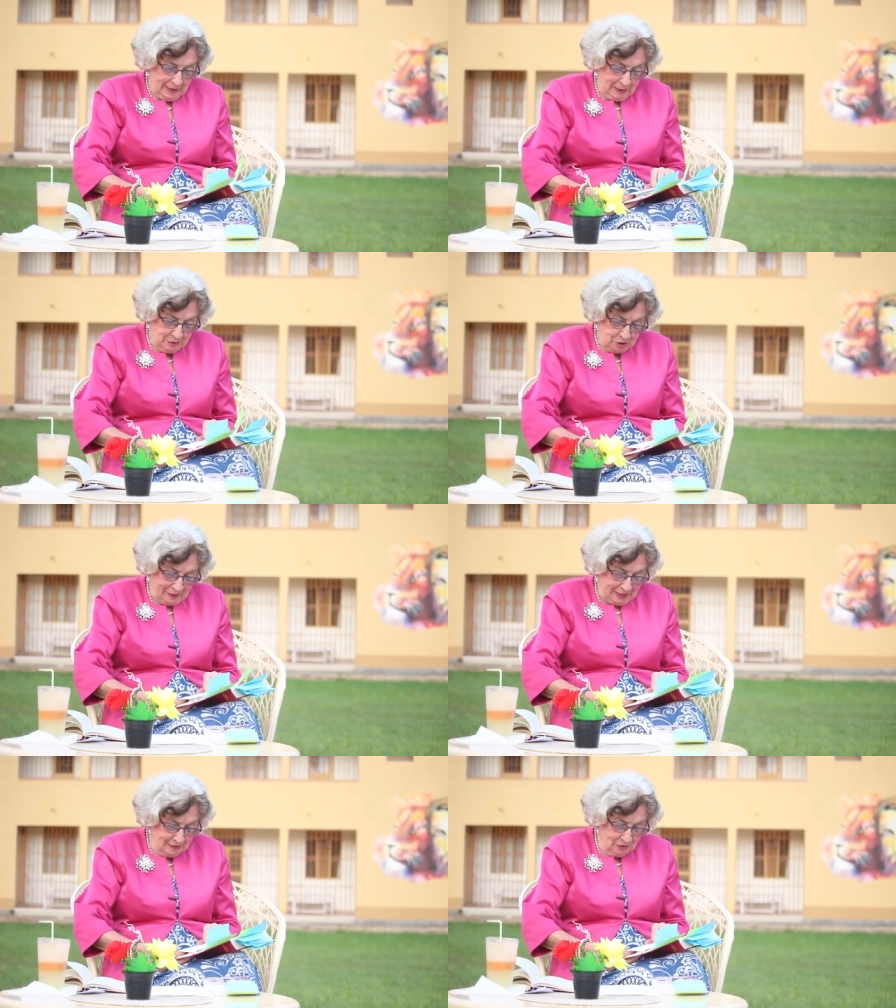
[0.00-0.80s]
Im
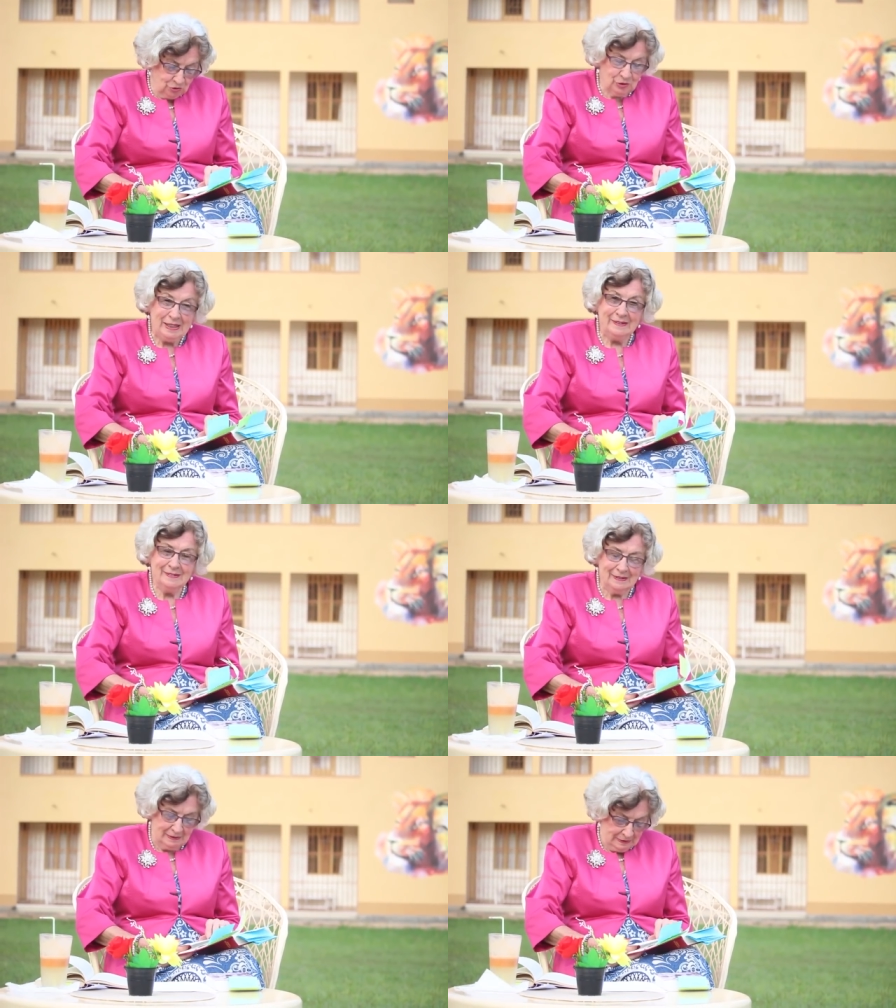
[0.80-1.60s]
2.
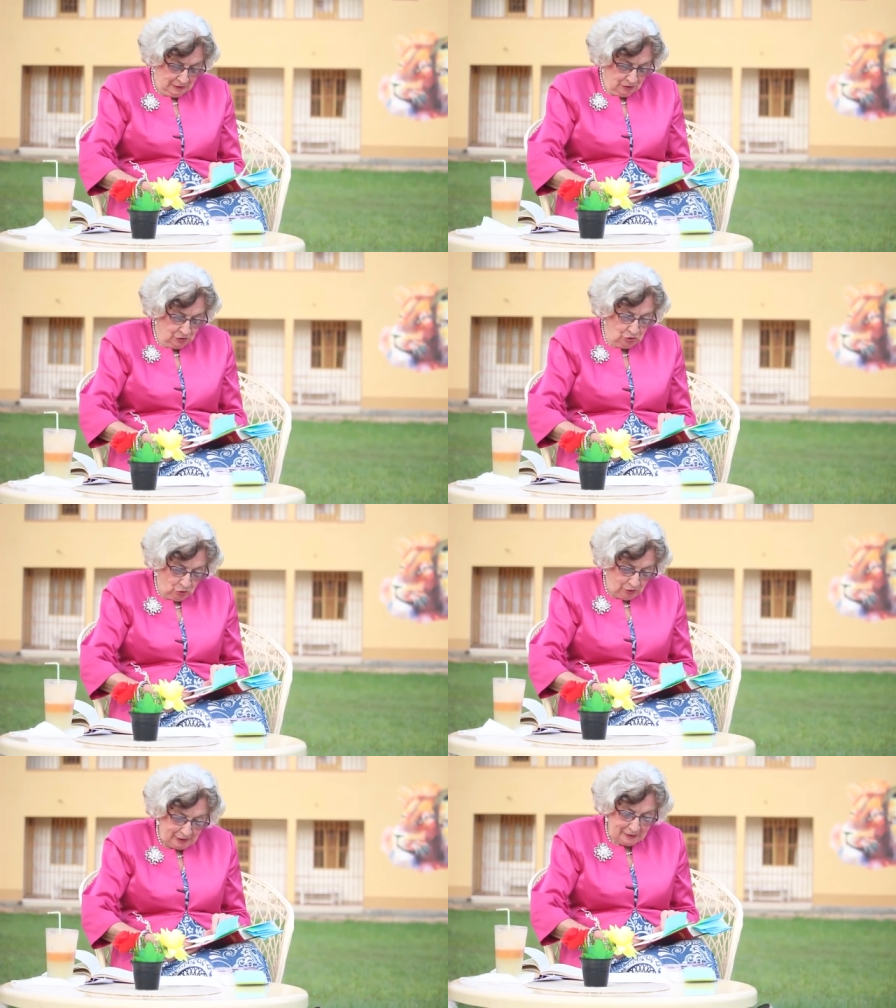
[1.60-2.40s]
Korinther
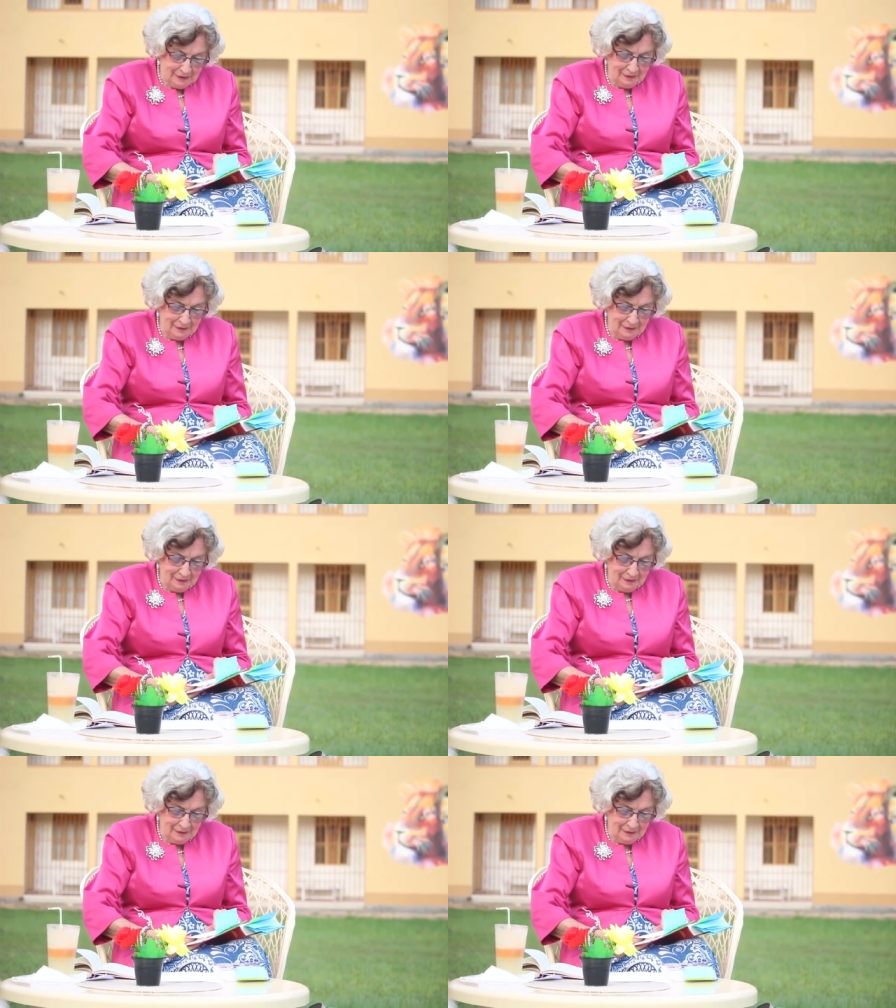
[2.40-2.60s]
9,